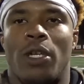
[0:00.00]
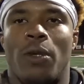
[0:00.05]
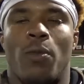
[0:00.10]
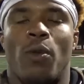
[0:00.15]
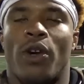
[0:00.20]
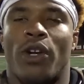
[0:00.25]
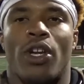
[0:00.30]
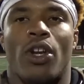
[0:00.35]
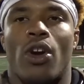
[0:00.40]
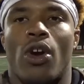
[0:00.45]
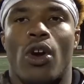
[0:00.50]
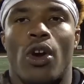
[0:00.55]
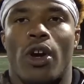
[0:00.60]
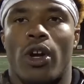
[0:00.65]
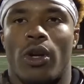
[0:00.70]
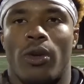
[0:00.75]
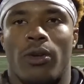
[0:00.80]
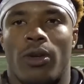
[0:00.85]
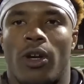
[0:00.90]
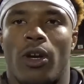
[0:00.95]
Keep working
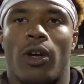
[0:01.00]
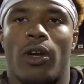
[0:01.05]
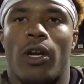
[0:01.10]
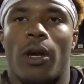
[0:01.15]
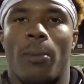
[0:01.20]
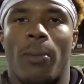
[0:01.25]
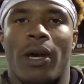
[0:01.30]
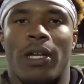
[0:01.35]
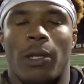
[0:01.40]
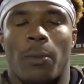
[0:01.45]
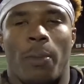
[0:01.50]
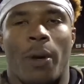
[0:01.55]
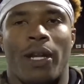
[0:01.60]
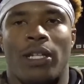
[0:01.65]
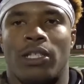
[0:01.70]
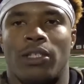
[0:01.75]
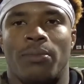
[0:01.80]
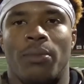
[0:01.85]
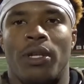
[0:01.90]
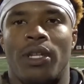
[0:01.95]
hard. Come back to
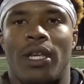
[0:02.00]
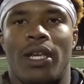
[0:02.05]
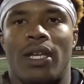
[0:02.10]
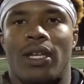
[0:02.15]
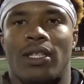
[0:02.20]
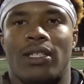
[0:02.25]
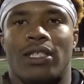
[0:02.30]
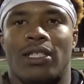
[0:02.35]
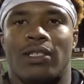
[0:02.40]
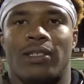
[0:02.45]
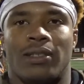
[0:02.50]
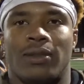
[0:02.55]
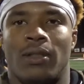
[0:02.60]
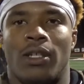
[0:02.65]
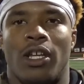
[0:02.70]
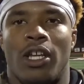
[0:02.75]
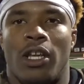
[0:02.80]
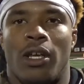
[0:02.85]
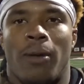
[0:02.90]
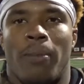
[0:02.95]
practice Monday and just
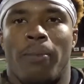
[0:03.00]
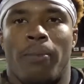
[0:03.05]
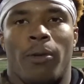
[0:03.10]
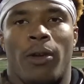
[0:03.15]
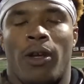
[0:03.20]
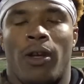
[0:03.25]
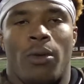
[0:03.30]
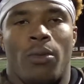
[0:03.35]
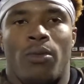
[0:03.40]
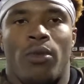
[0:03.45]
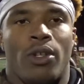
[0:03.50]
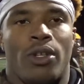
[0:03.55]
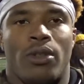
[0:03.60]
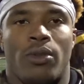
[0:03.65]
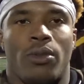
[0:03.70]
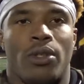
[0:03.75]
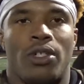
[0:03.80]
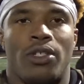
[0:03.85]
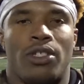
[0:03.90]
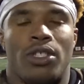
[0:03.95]

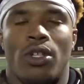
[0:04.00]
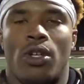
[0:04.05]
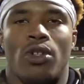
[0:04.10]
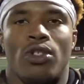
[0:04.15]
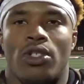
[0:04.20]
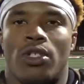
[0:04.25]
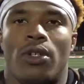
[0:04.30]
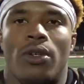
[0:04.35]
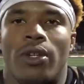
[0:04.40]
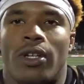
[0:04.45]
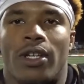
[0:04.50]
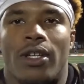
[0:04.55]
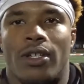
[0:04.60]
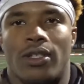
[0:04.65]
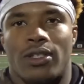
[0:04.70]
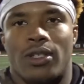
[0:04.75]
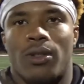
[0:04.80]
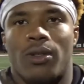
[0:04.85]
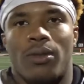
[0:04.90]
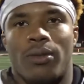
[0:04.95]
we're 0-0 again,
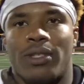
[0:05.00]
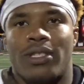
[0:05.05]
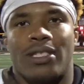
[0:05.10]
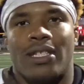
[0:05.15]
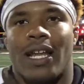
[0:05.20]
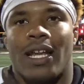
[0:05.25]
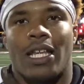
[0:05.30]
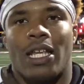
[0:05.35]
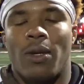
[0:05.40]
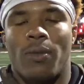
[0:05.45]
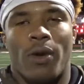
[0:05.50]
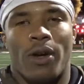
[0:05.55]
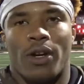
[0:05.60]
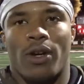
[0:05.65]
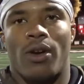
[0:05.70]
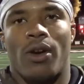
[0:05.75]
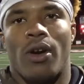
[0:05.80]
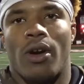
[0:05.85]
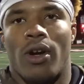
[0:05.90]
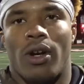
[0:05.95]
so we just got to keep
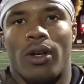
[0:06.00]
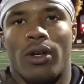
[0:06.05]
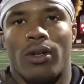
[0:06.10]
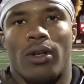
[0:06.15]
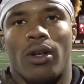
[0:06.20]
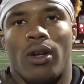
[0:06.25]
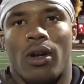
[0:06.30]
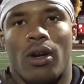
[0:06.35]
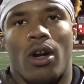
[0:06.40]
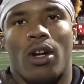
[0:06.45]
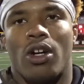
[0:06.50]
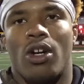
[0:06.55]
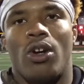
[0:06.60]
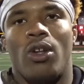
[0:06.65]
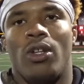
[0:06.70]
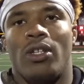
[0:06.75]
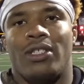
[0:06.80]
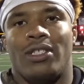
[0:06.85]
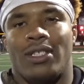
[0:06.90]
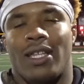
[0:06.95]
working hard. Our
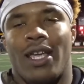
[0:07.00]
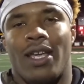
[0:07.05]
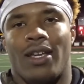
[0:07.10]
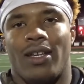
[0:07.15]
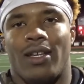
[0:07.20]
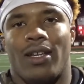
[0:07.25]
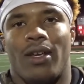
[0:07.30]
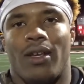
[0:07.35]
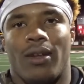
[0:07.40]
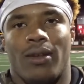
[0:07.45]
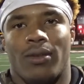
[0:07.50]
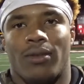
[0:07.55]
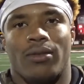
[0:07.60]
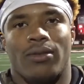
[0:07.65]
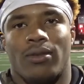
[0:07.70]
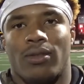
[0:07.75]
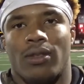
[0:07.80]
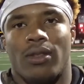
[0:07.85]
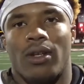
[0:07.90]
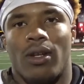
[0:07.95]
goal is state, and
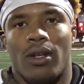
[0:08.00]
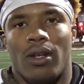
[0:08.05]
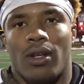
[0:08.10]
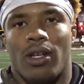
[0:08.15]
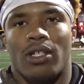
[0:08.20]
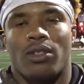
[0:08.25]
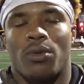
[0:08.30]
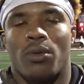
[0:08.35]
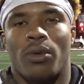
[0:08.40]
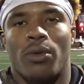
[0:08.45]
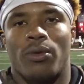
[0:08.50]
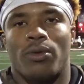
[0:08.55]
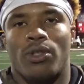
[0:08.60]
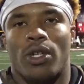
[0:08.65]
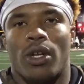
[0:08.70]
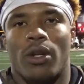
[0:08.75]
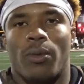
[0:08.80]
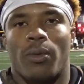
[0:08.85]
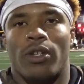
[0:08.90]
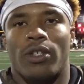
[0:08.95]
that's what we're
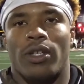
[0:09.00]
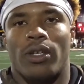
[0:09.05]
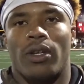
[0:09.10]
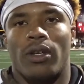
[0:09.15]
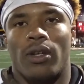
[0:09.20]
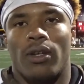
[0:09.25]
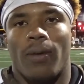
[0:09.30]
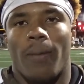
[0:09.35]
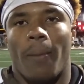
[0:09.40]
trying to work to get.